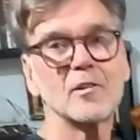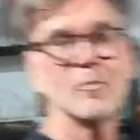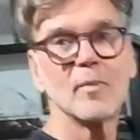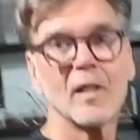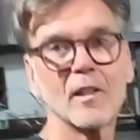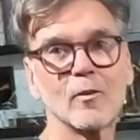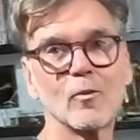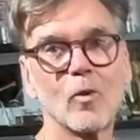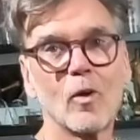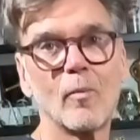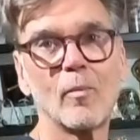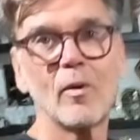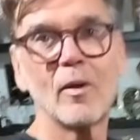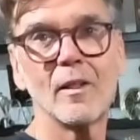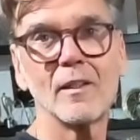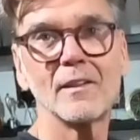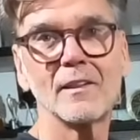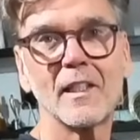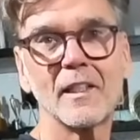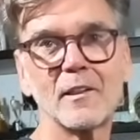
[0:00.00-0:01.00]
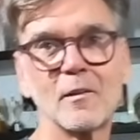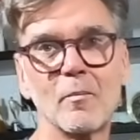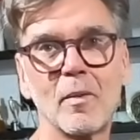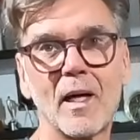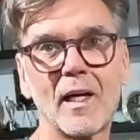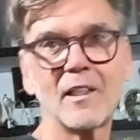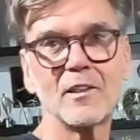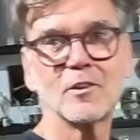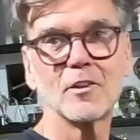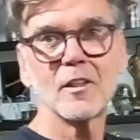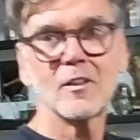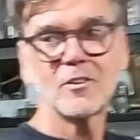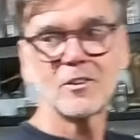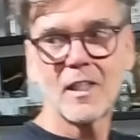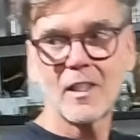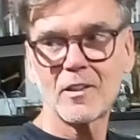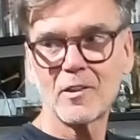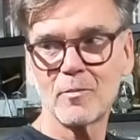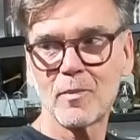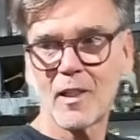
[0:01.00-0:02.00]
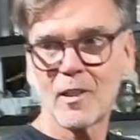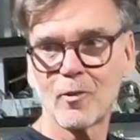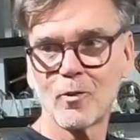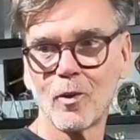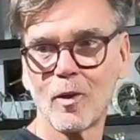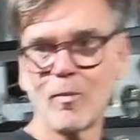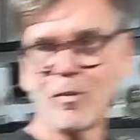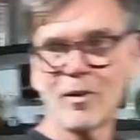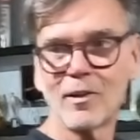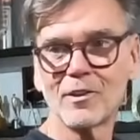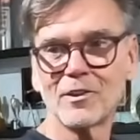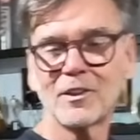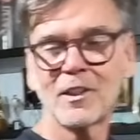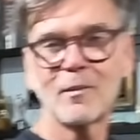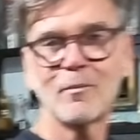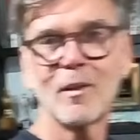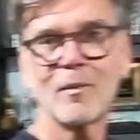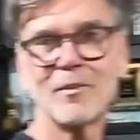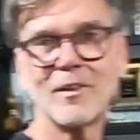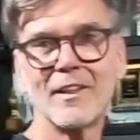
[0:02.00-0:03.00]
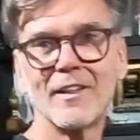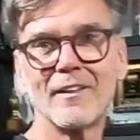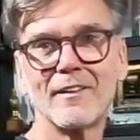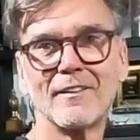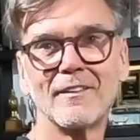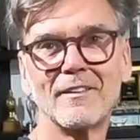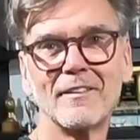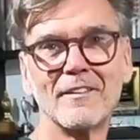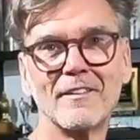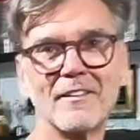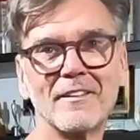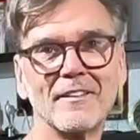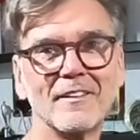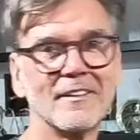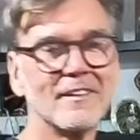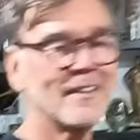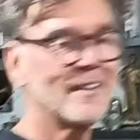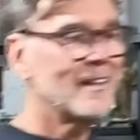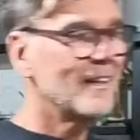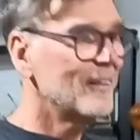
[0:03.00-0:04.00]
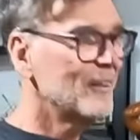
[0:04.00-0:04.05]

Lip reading: them by the roll bar, take the bodies off, snatch them by the roll bar, and set them up there. Yeah.